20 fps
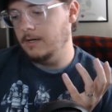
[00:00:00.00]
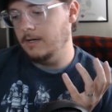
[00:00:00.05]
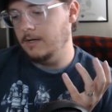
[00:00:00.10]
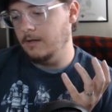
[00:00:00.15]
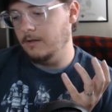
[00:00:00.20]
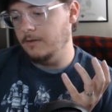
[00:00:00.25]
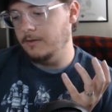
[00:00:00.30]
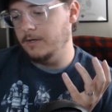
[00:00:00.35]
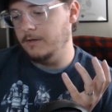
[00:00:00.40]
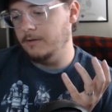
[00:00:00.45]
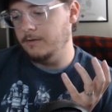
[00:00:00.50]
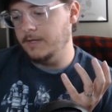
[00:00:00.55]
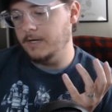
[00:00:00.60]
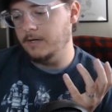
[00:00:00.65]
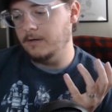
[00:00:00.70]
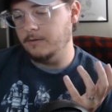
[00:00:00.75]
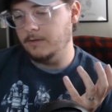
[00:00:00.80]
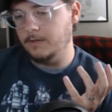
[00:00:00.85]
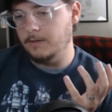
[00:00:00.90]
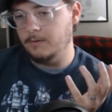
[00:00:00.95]
Although they
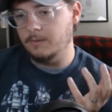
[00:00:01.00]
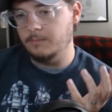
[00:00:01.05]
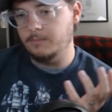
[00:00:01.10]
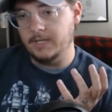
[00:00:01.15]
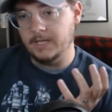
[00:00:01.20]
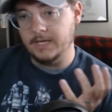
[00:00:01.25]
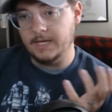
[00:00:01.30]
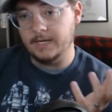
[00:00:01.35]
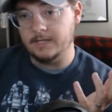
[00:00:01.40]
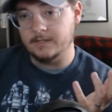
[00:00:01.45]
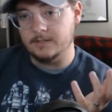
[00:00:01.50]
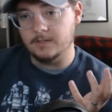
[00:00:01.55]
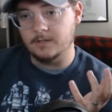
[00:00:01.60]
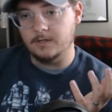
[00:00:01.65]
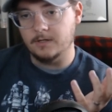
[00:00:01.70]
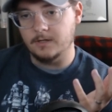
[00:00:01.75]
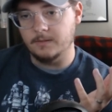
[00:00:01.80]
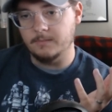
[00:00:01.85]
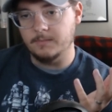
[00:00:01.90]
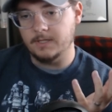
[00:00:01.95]
don't know what planets
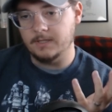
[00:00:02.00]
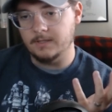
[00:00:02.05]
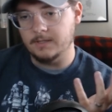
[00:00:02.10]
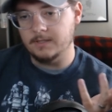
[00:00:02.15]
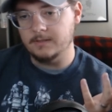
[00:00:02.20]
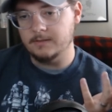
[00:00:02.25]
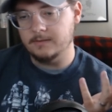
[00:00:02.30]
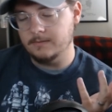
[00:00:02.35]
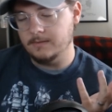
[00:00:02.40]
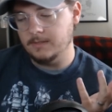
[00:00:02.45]
are, I mean, that,